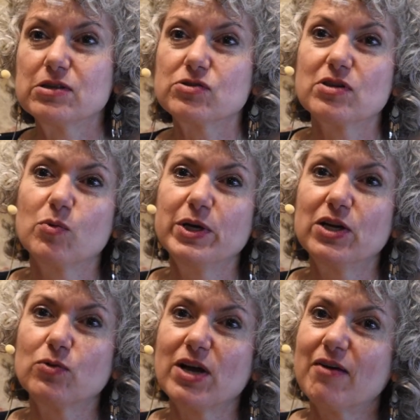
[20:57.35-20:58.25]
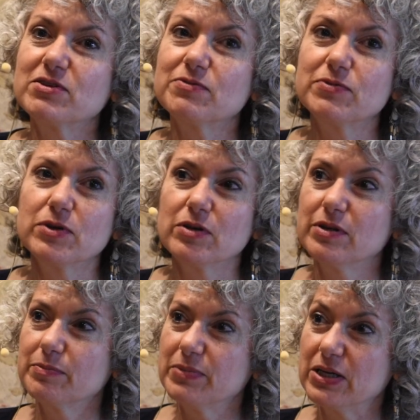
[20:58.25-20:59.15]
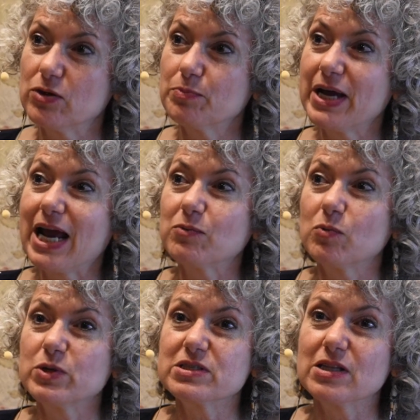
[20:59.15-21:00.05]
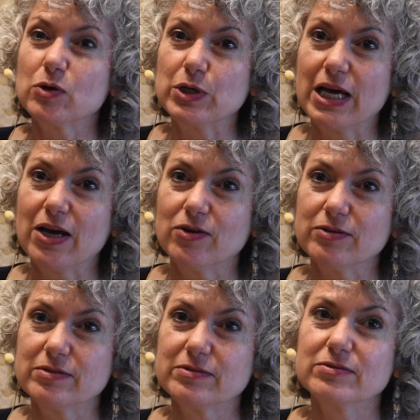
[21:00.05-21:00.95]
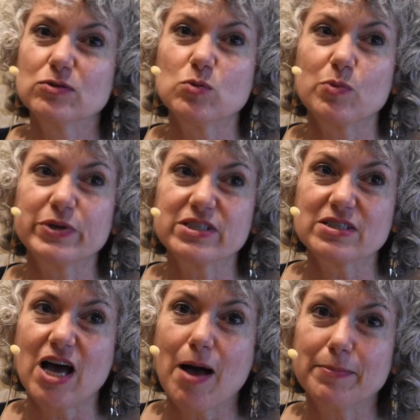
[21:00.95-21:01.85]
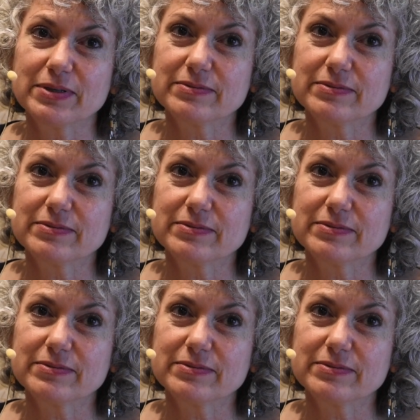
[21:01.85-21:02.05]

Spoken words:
so that we don't have to feel the inner pain when we slow down, when we stop.